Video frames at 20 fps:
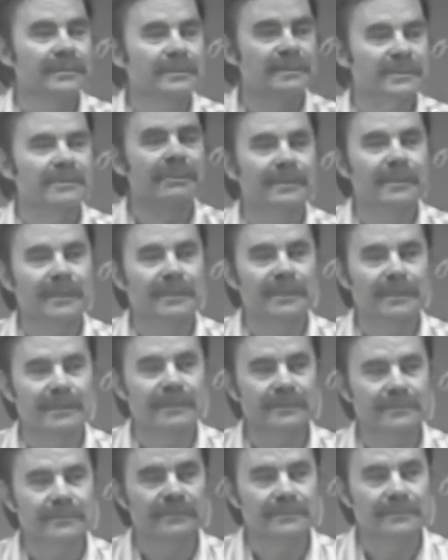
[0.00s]
something like
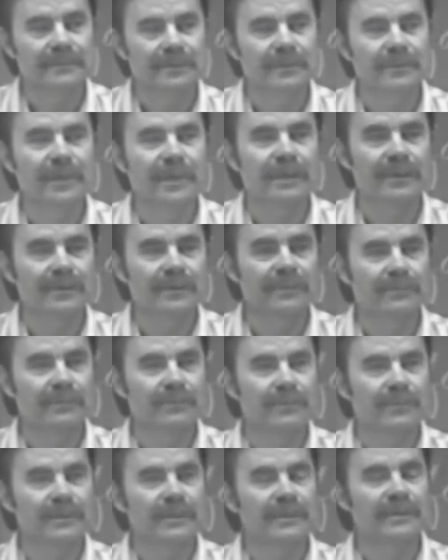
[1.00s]
that, or not
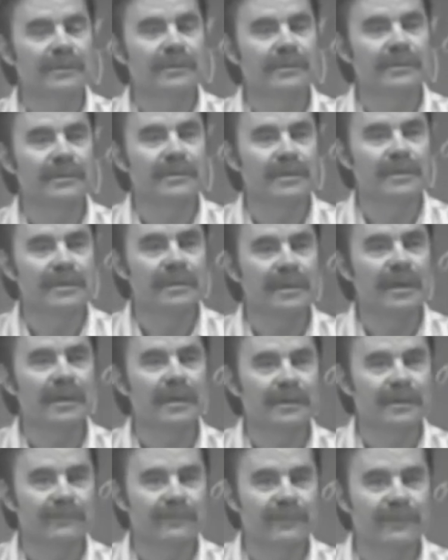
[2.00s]

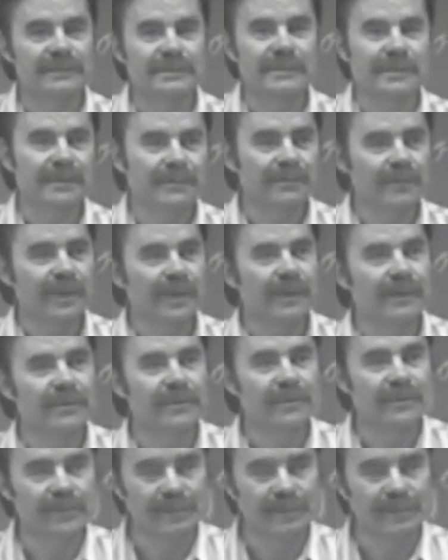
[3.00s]
not invested in a brand new